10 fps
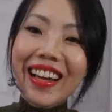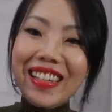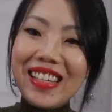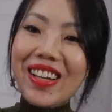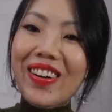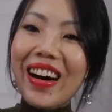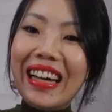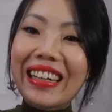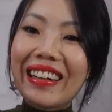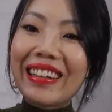So
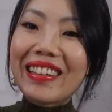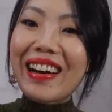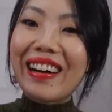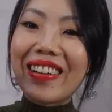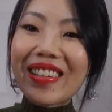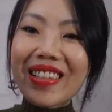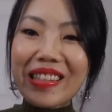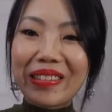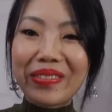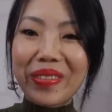I got
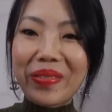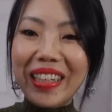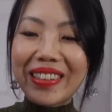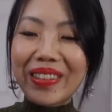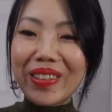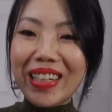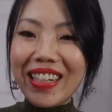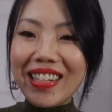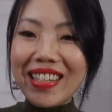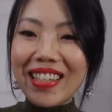also for my little
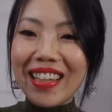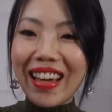niece